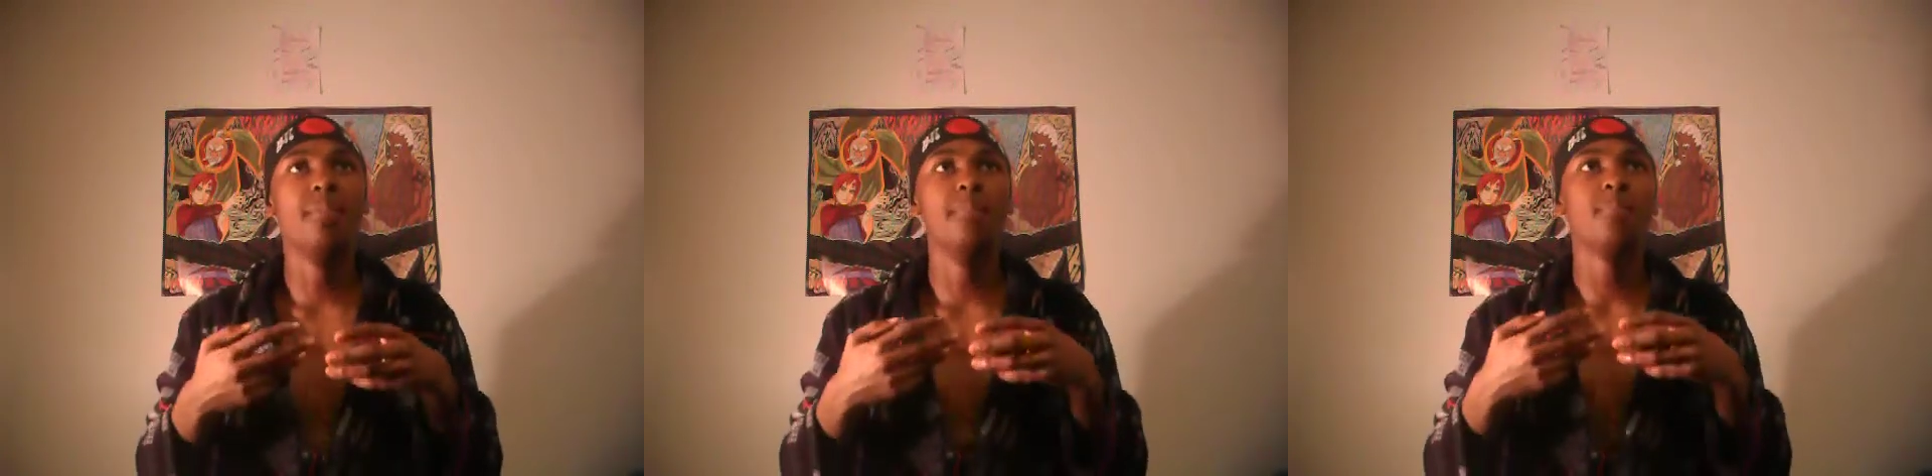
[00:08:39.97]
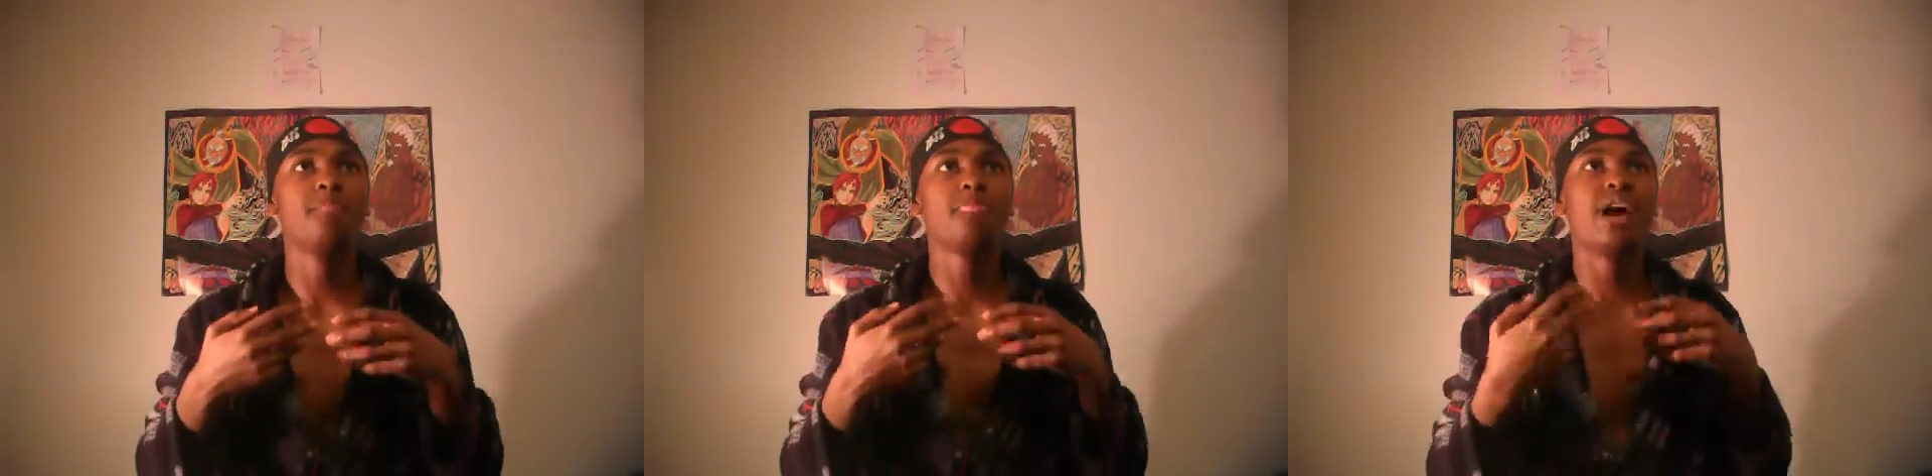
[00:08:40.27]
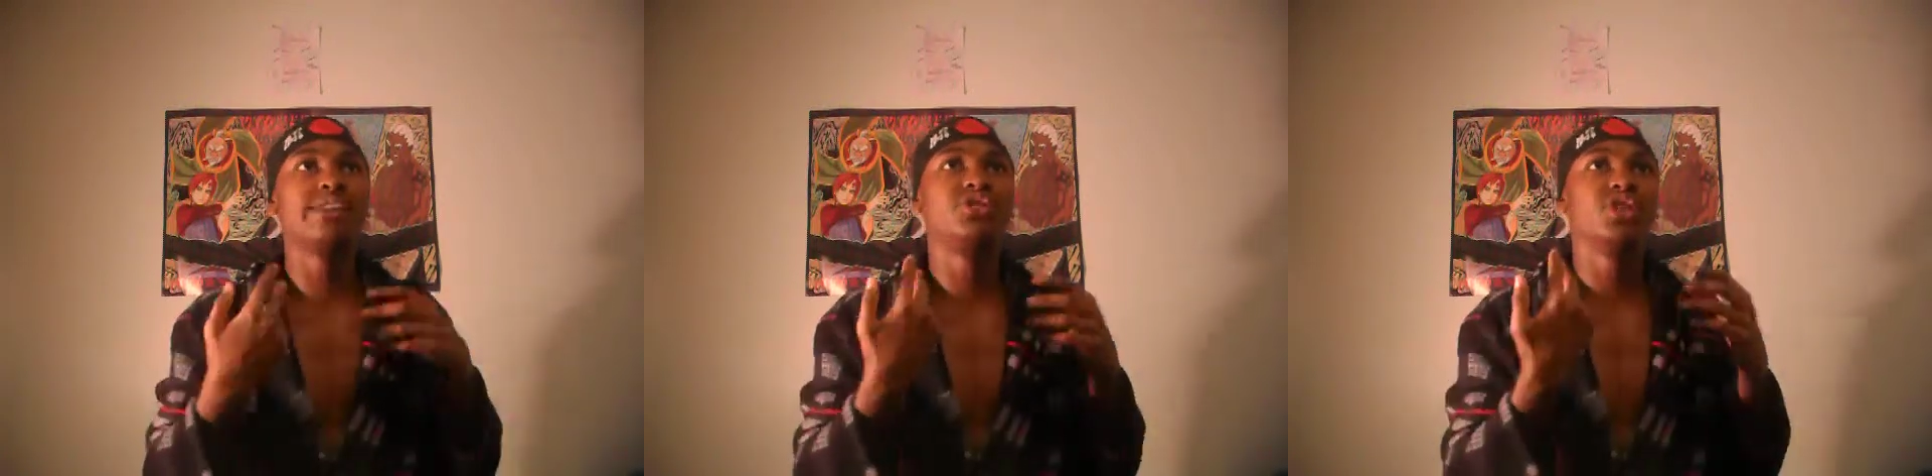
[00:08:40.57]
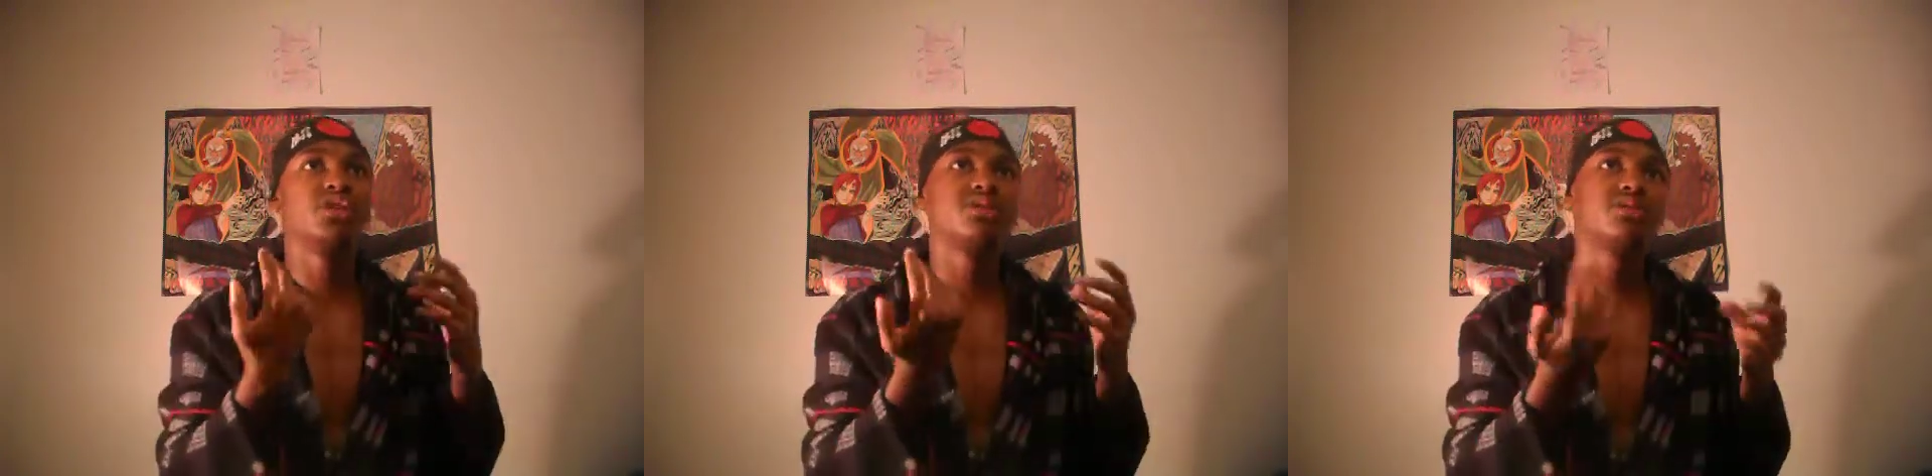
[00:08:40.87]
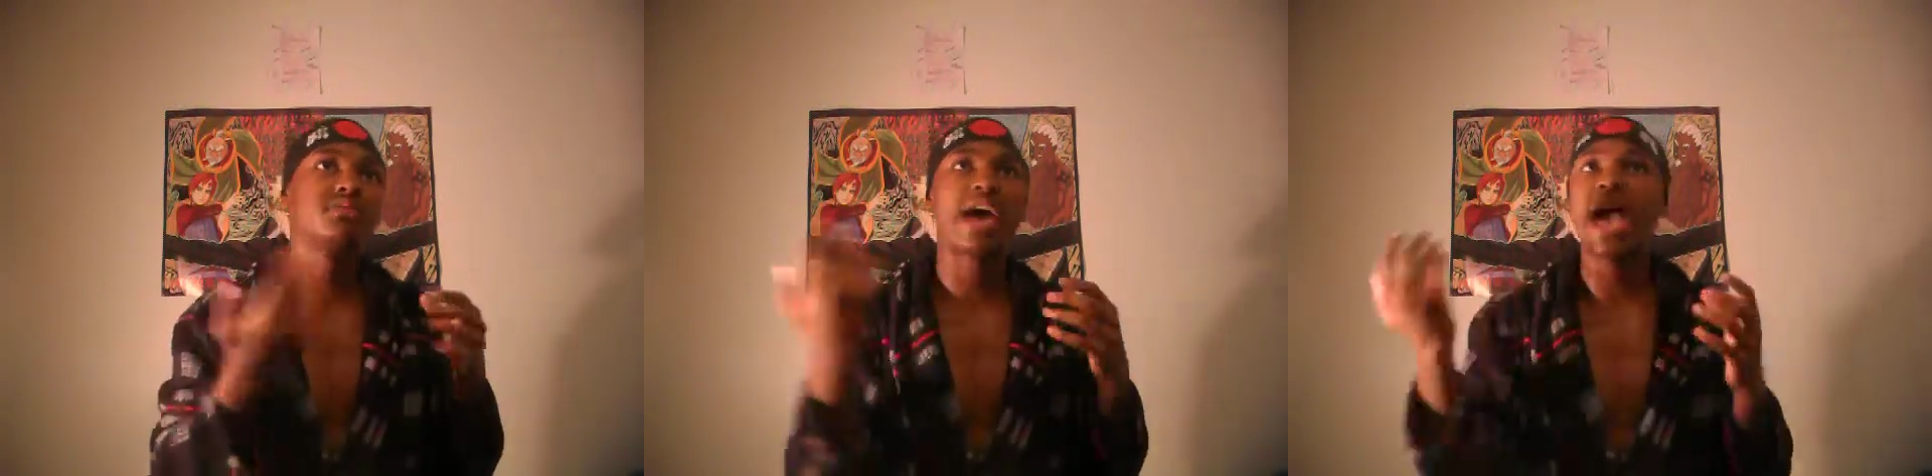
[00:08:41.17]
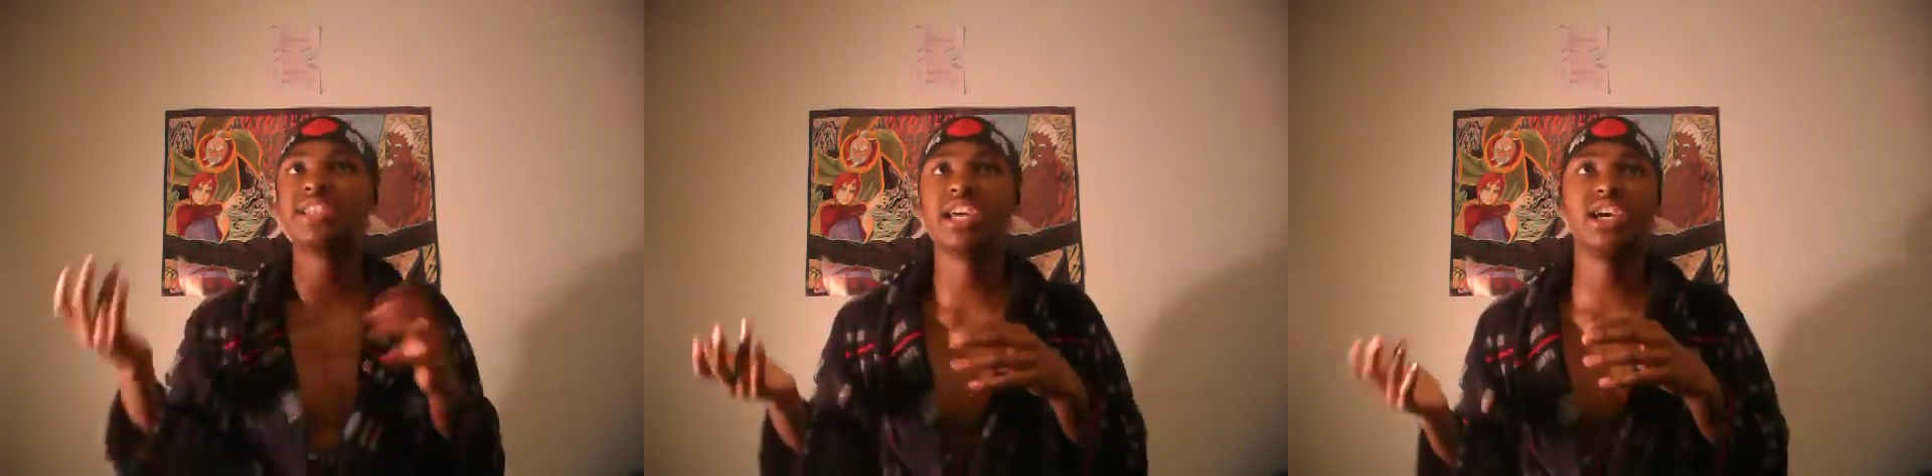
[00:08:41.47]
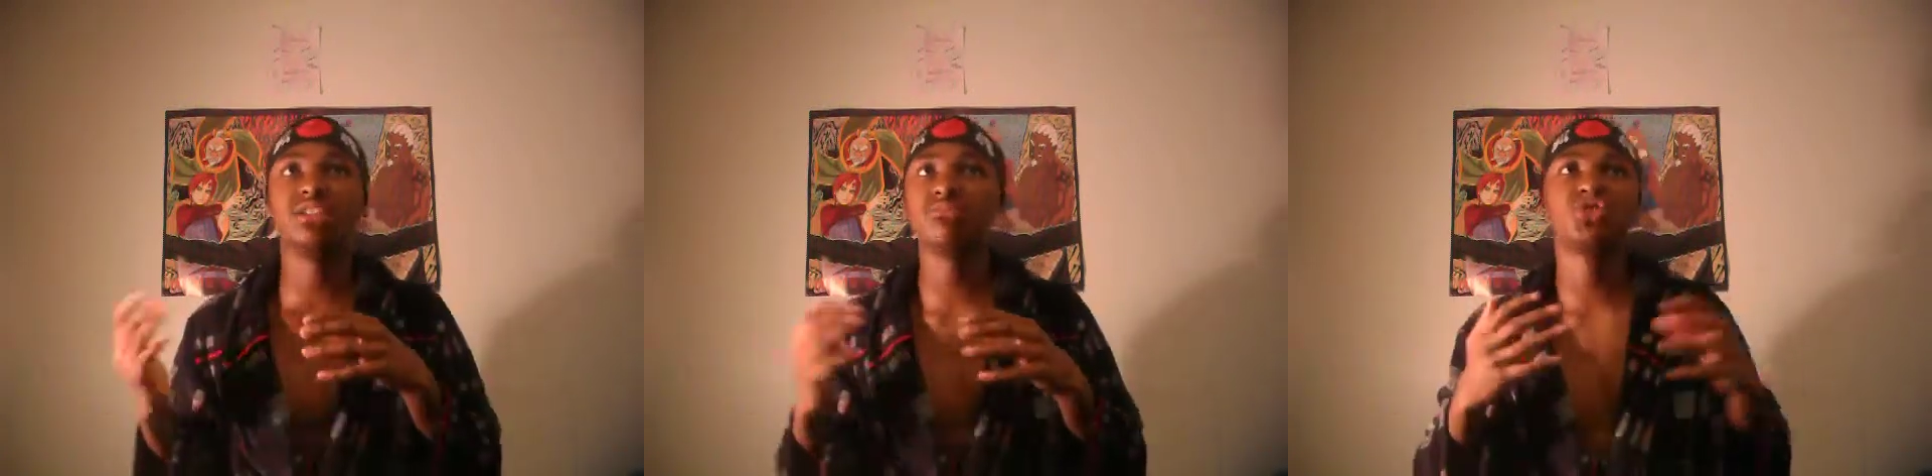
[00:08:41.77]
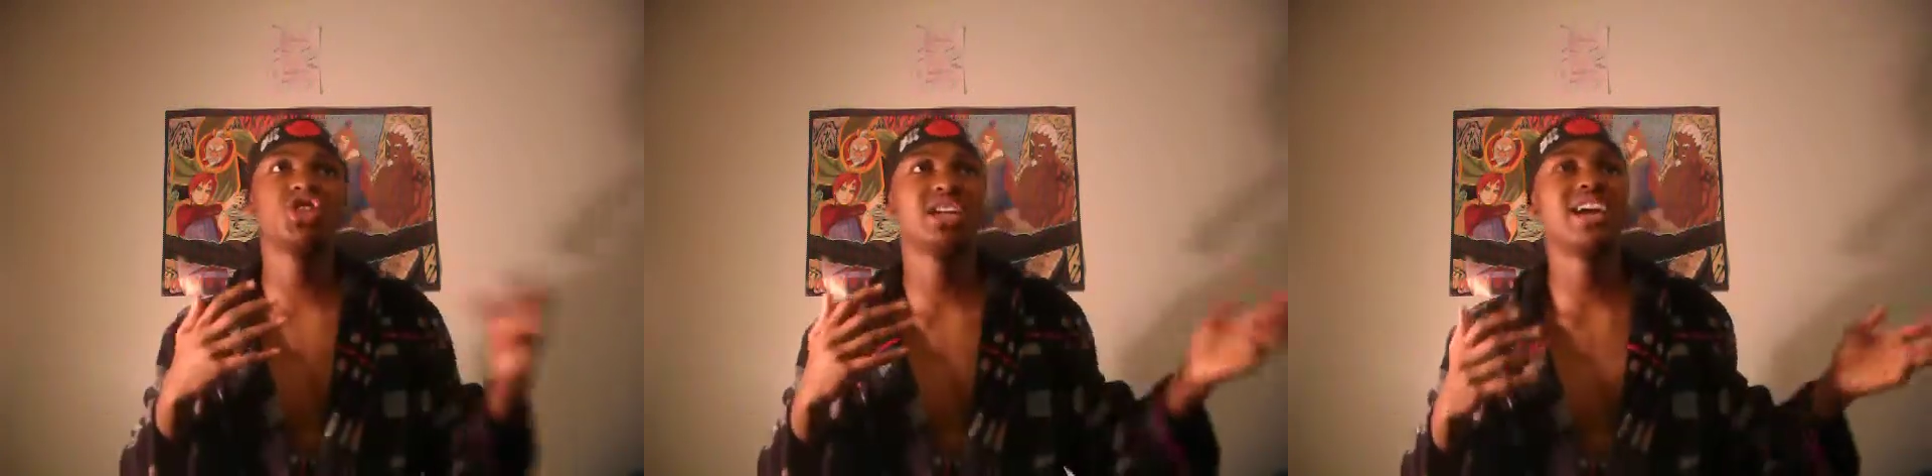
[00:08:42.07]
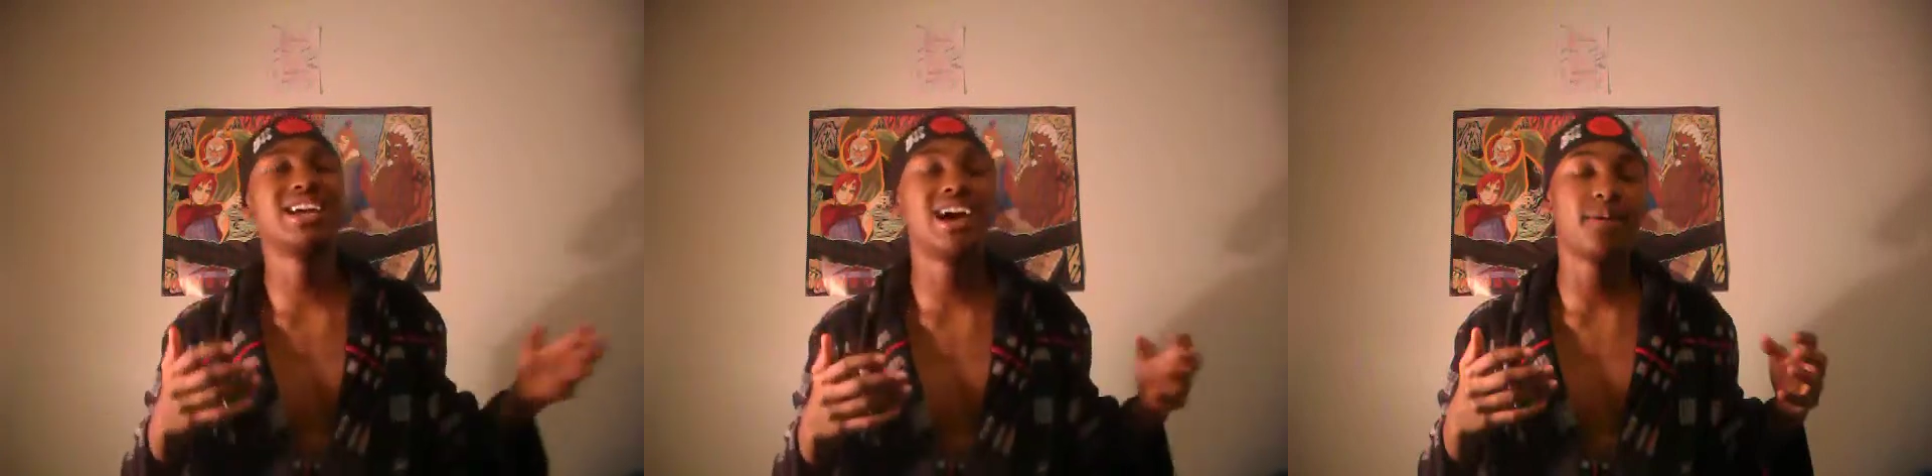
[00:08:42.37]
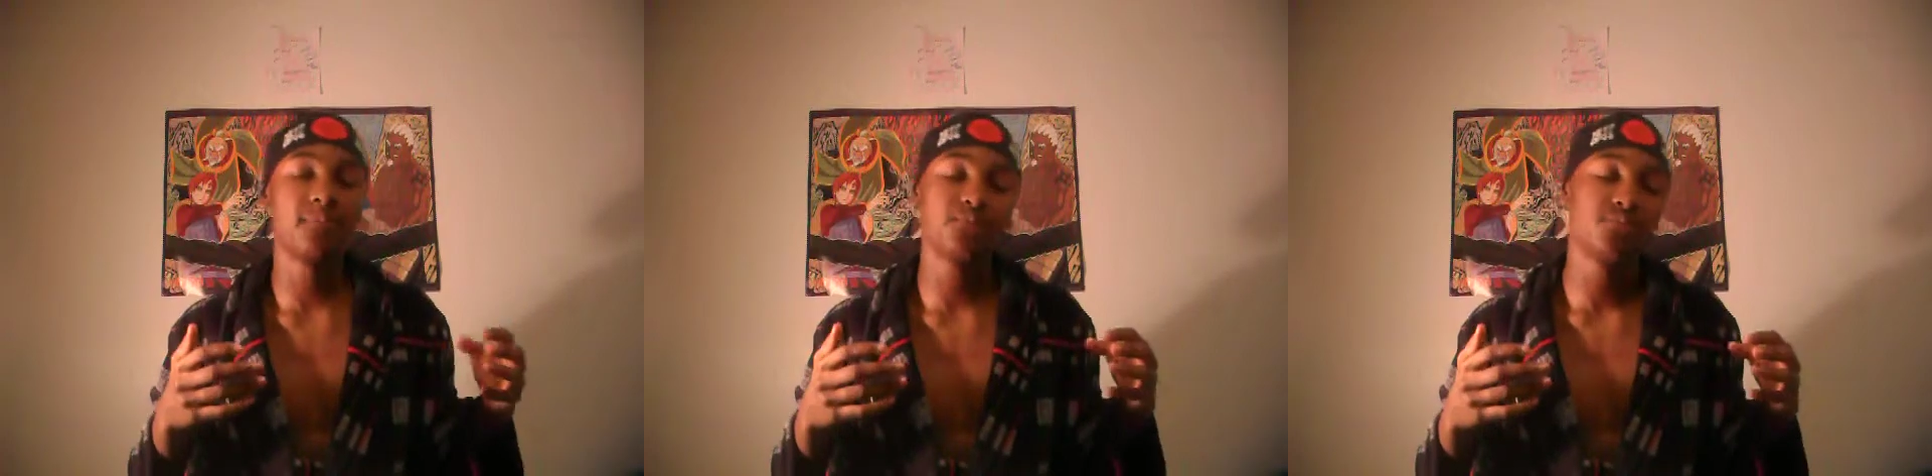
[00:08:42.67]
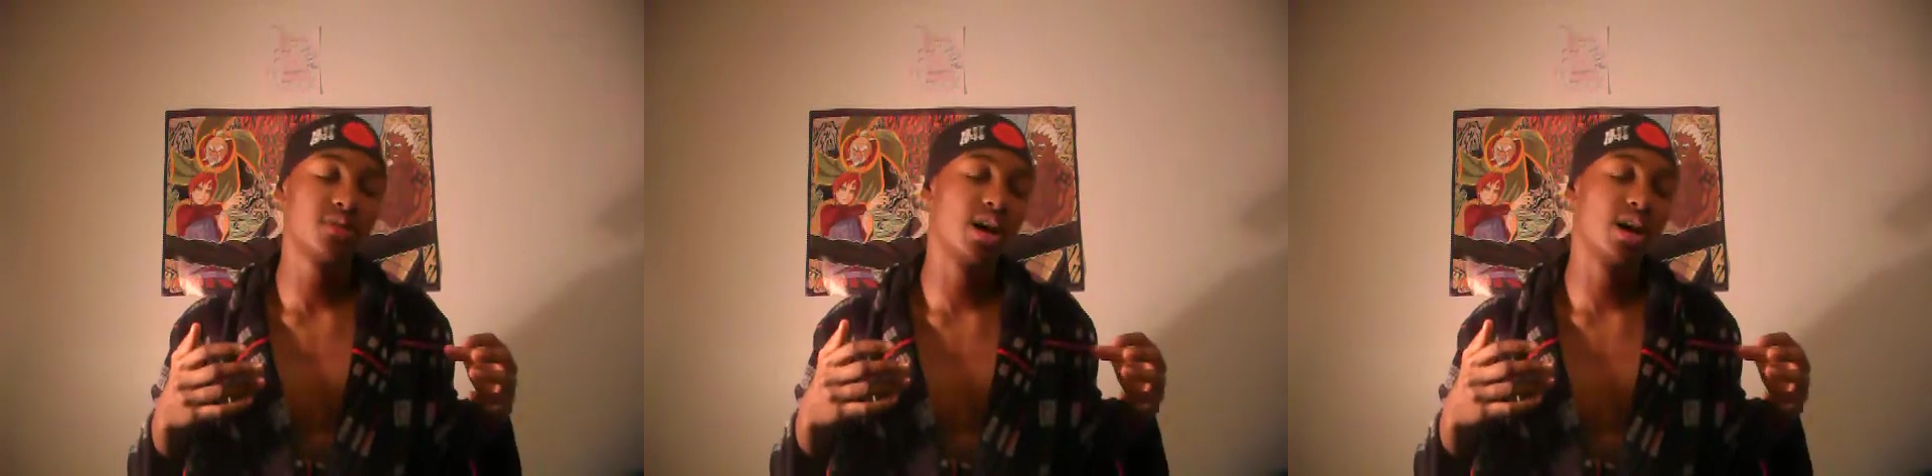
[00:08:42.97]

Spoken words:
And just editing, shit like that.